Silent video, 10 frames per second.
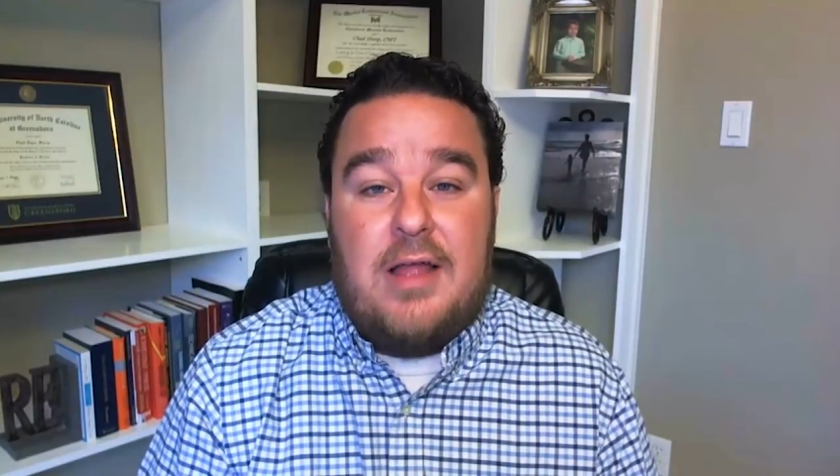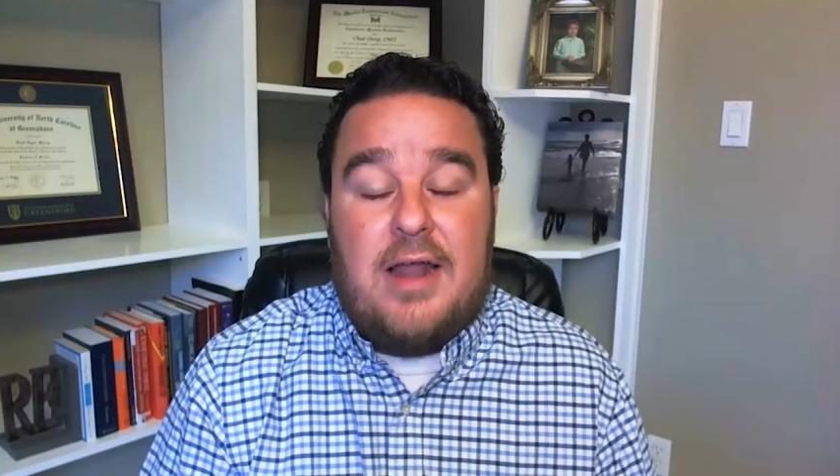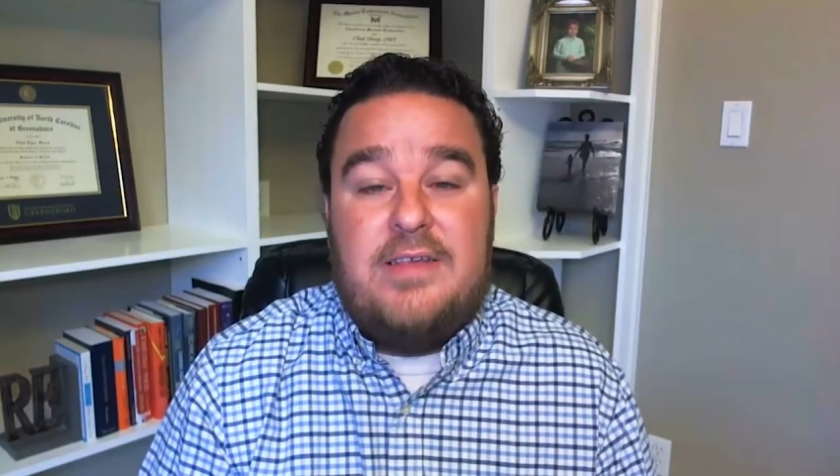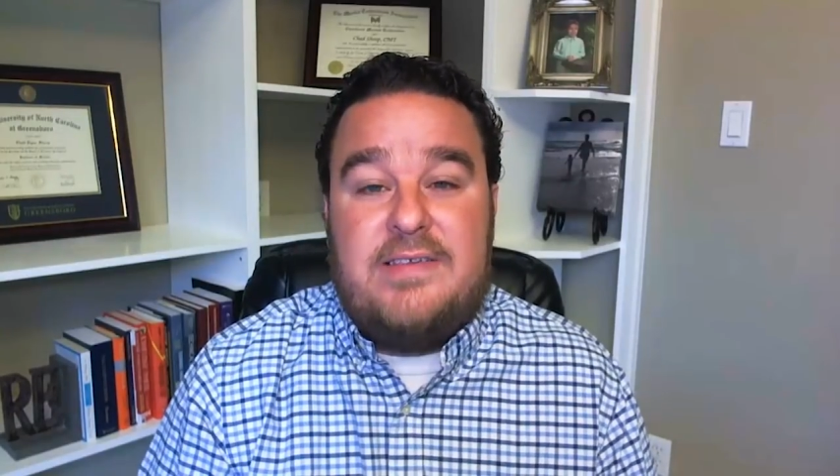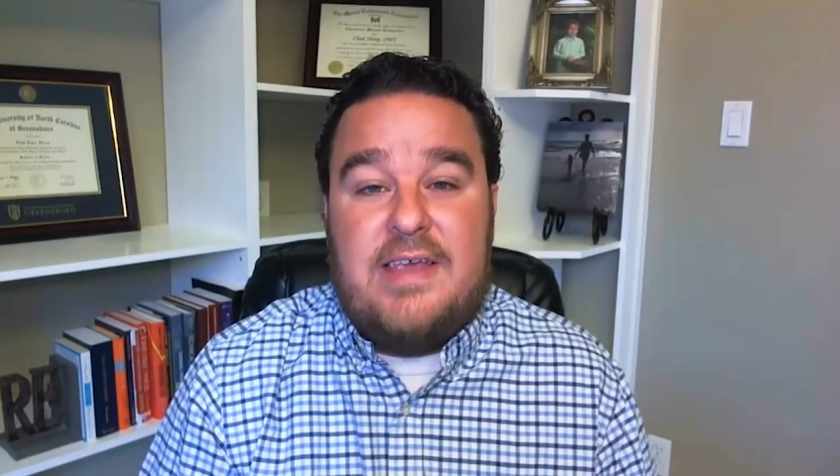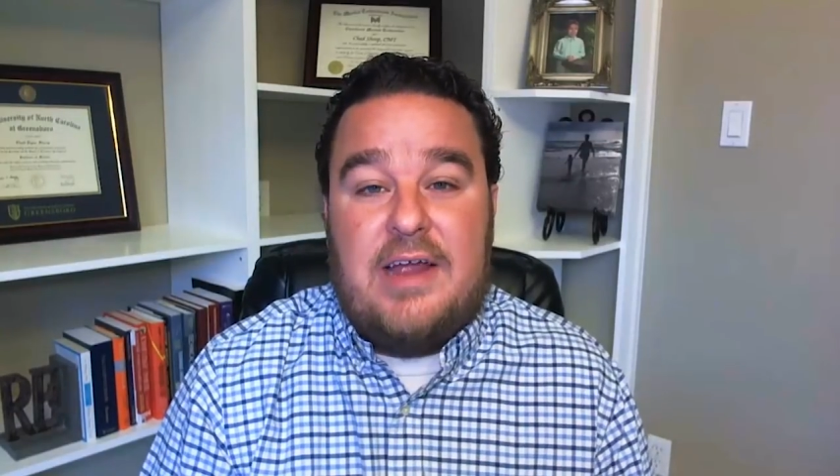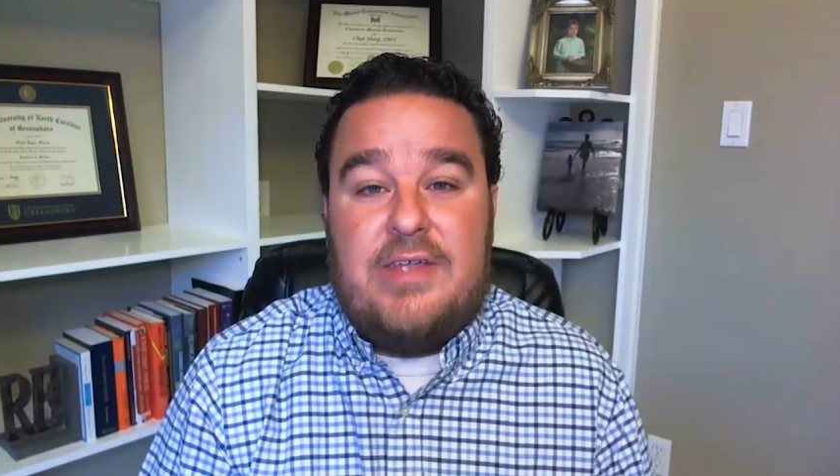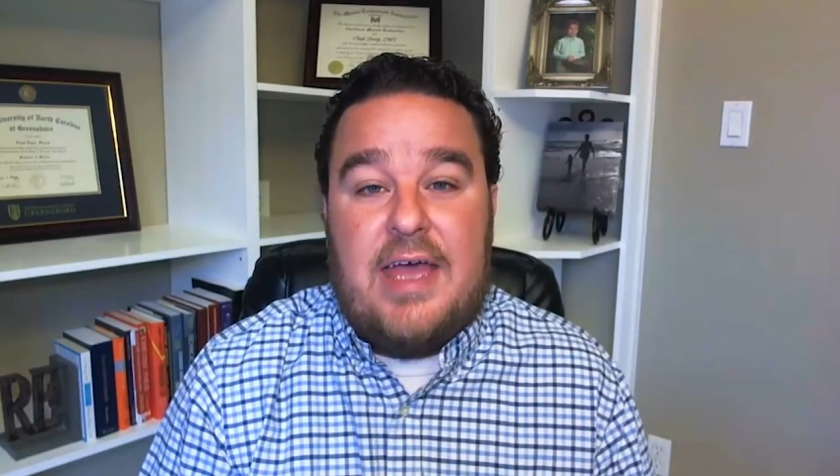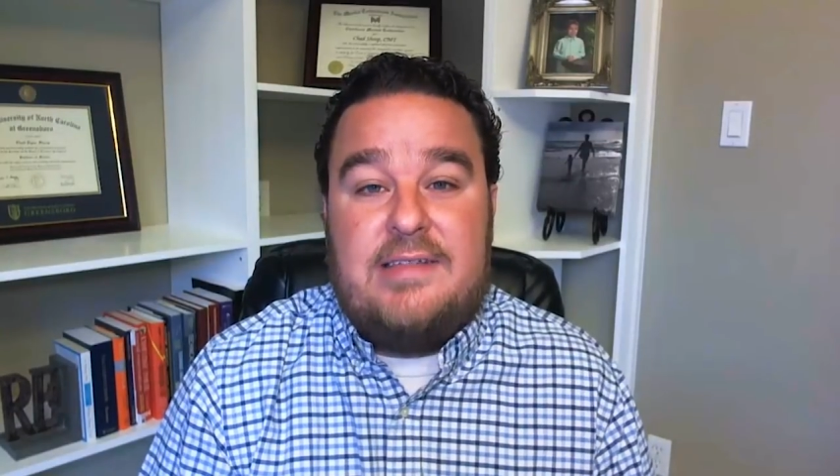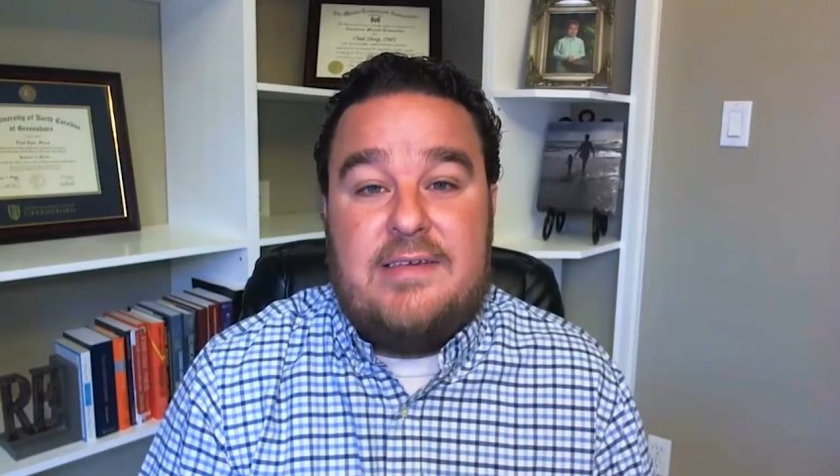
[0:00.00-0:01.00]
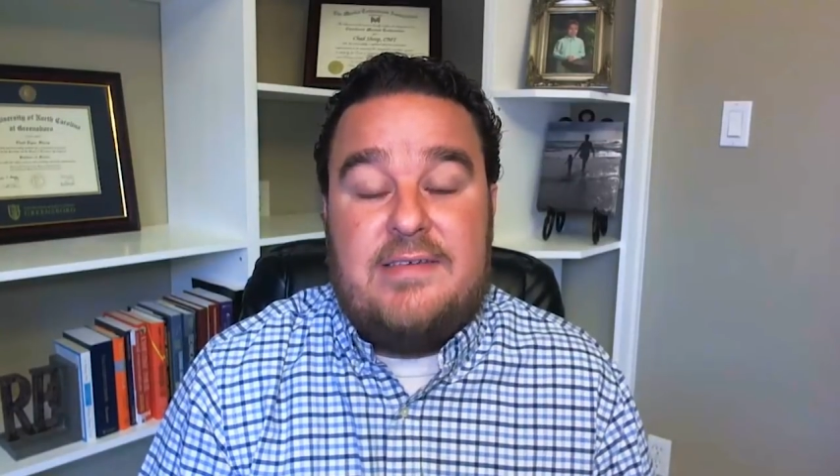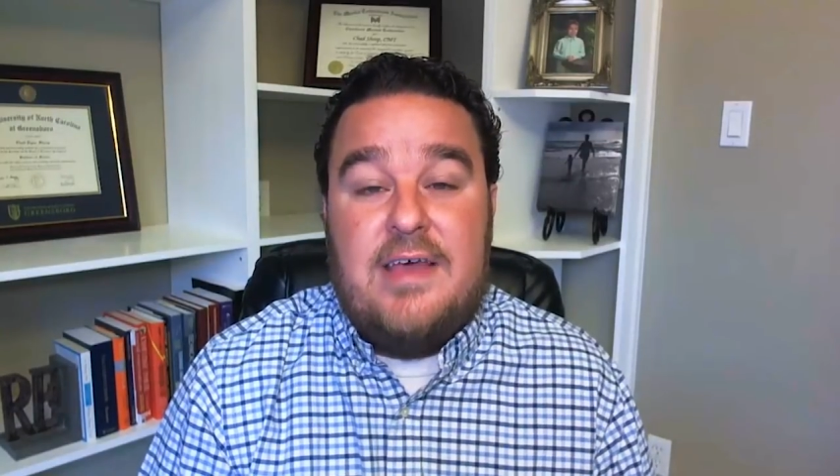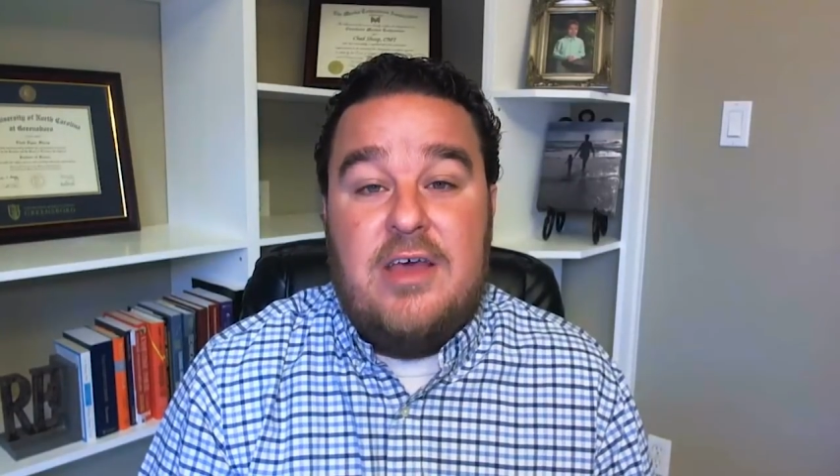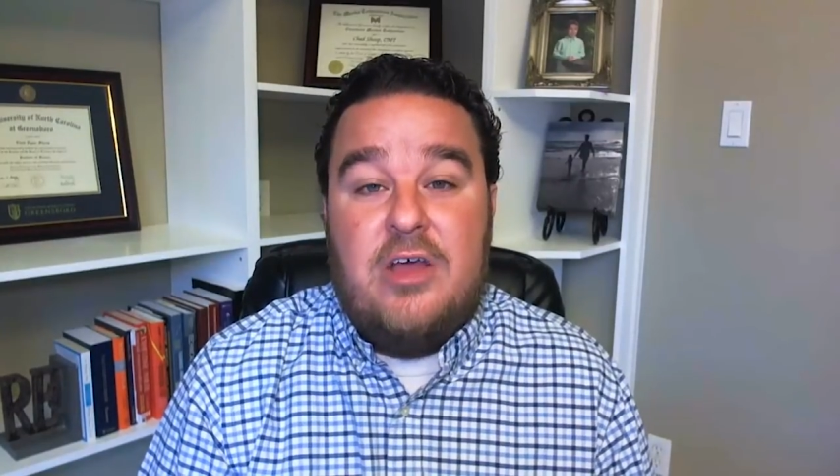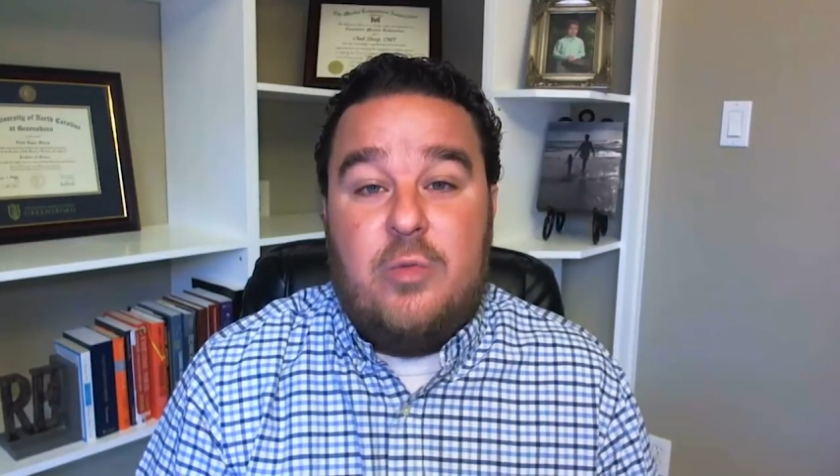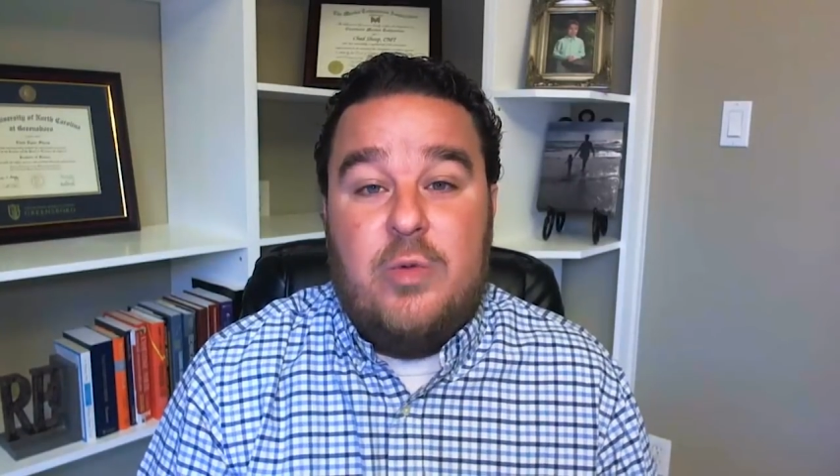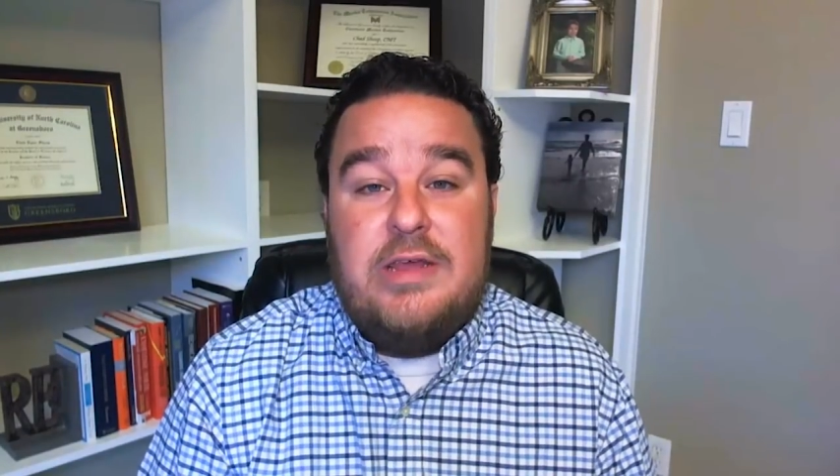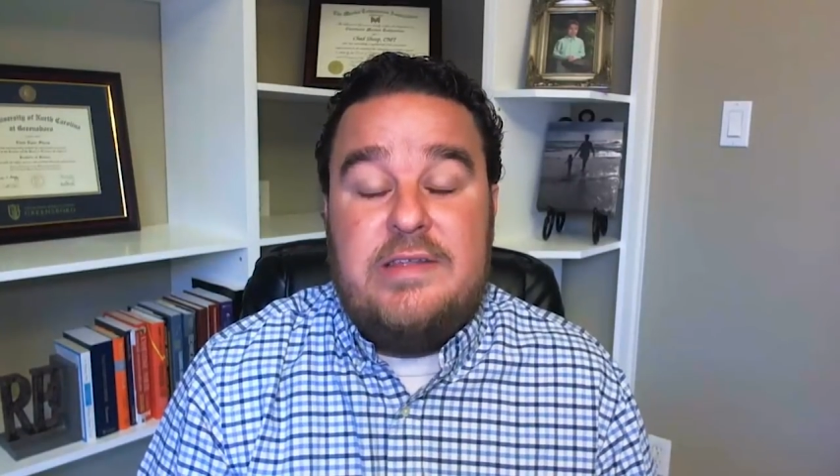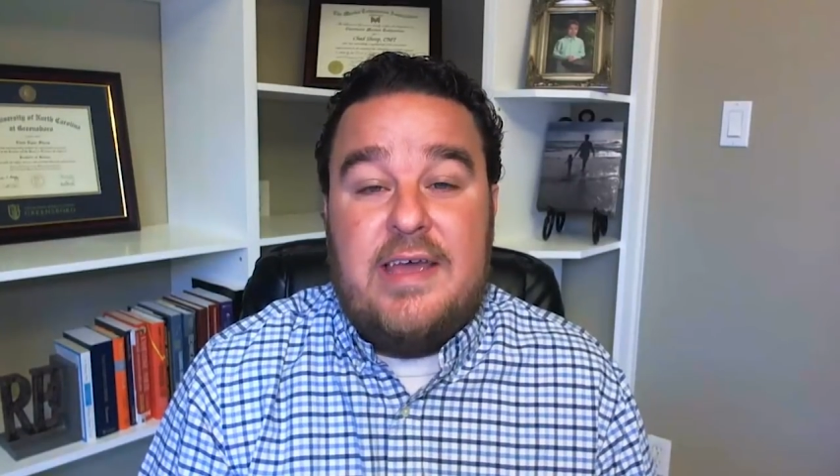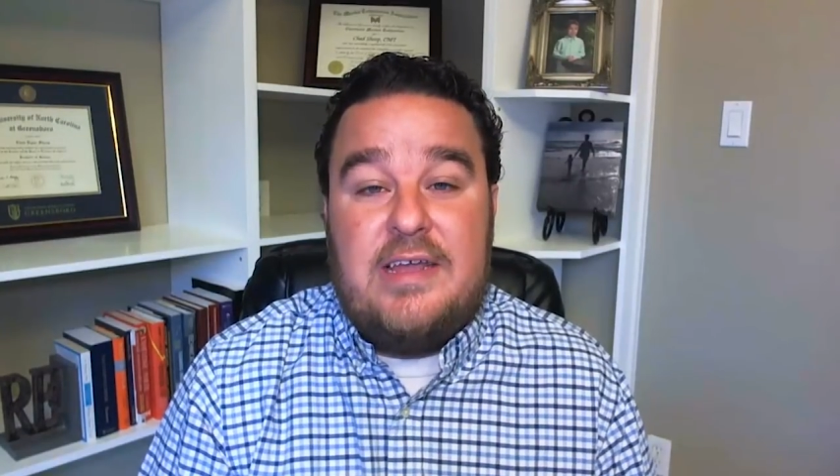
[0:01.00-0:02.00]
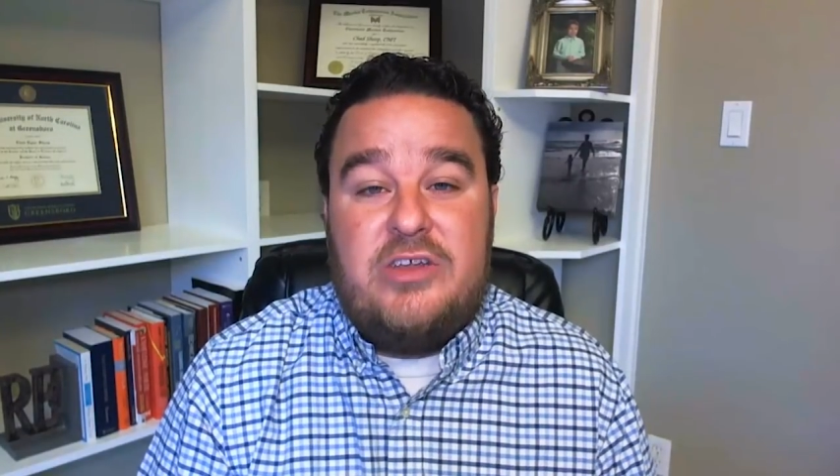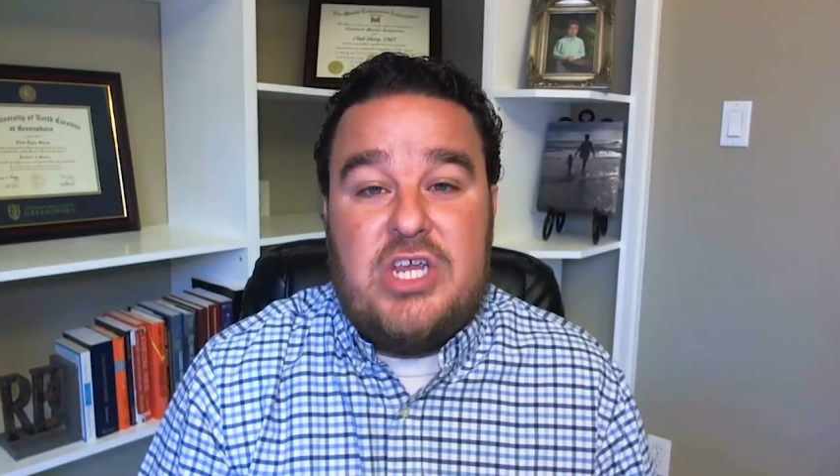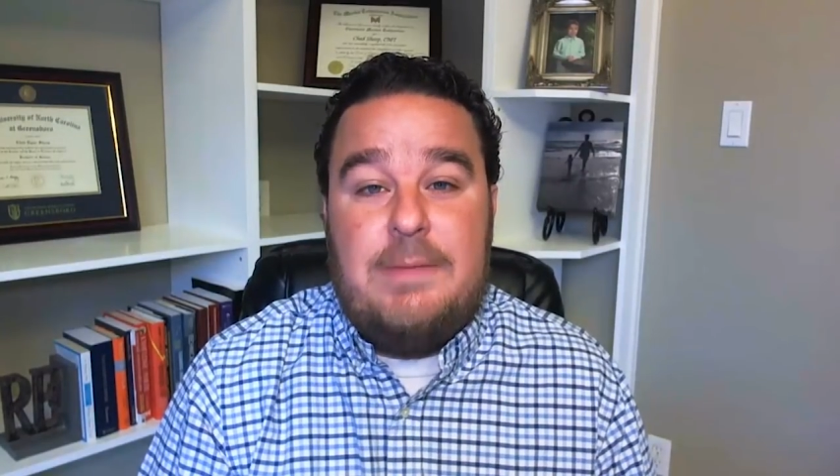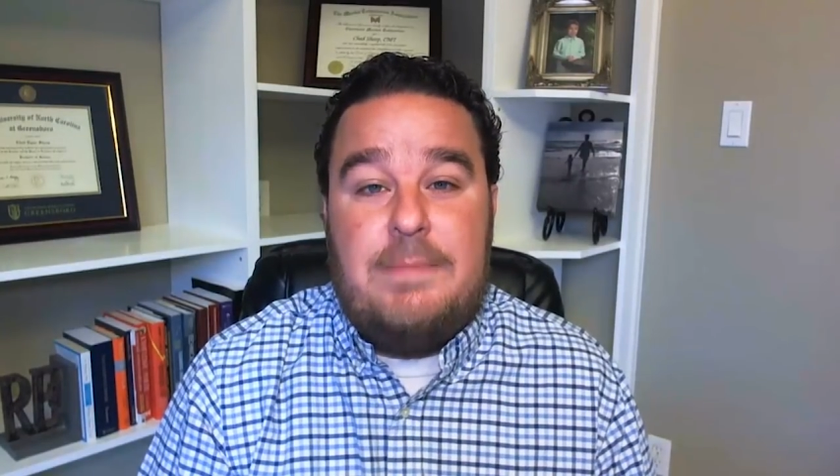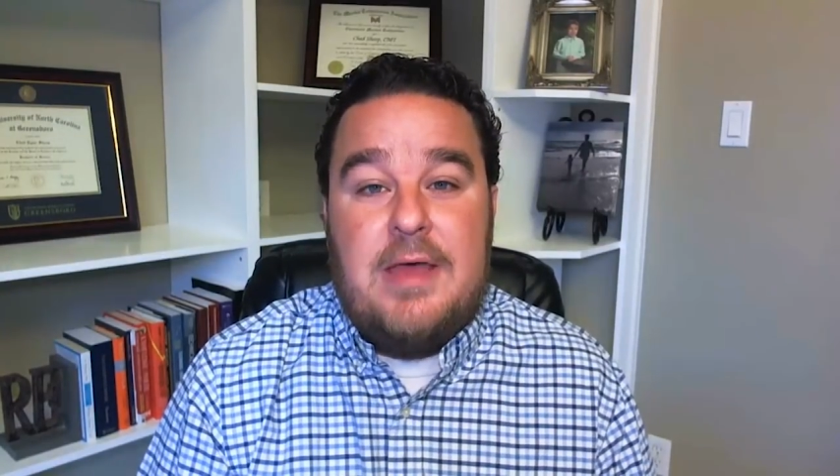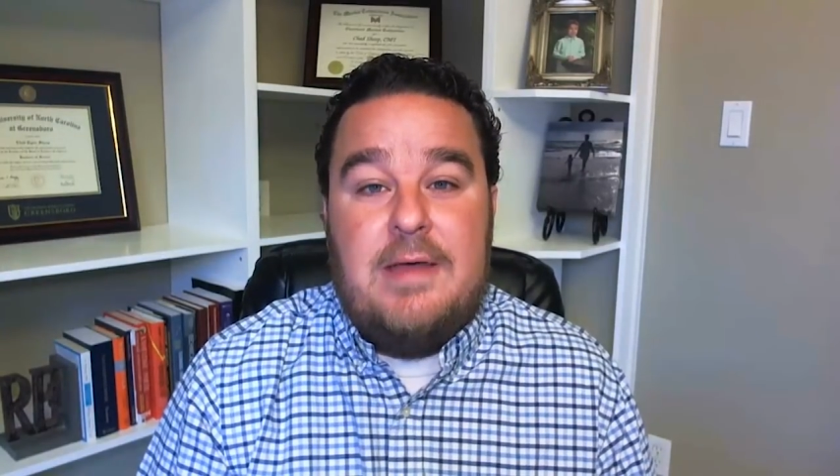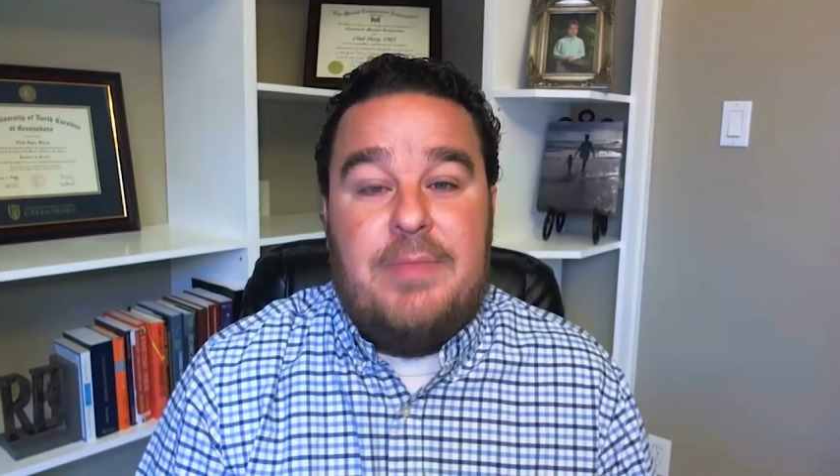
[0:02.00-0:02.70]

a lot of these scare tactics really take shape.